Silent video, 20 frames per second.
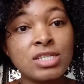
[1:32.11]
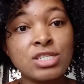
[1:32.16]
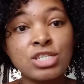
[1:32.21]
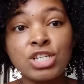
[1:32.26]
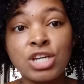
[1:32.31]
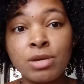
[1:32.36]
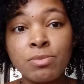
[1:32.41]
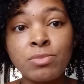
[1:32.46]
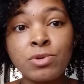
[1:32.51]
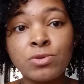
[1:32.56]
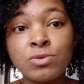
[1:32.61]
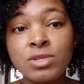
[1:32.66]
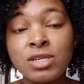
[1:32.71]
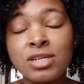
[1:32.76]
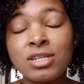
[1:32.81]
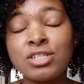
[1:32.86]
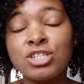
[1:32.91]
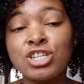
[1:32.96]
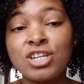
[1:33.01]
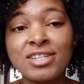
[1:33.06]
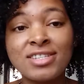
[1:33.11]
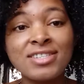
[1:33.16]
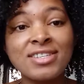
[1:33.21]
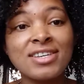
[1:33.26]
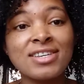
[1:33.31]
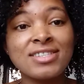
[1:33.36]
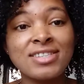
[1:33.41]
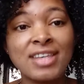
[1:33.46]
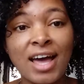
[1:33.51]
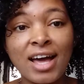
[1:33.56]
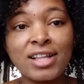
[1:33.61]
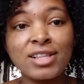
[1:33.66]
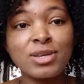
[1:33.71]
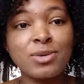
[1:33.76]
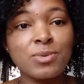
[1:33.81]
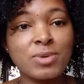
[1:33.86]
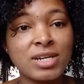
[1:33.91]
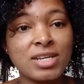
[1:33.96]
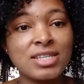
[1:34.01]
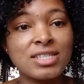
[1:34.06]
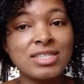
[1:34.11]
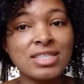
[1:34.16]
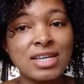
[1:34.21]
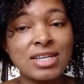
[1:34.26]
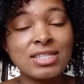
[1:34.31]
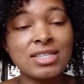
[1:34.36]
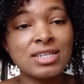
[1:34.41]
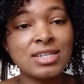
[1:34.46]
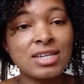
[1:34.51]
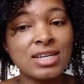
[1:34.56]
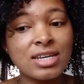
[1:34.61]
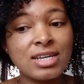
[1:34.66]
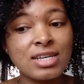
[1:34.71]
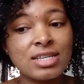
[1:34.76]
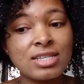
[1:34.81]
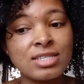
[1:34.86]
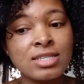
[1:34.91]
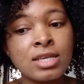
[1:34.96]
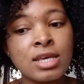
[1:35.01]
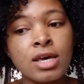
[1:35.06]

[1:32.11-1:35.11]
shampoo did just exactly what it says it does.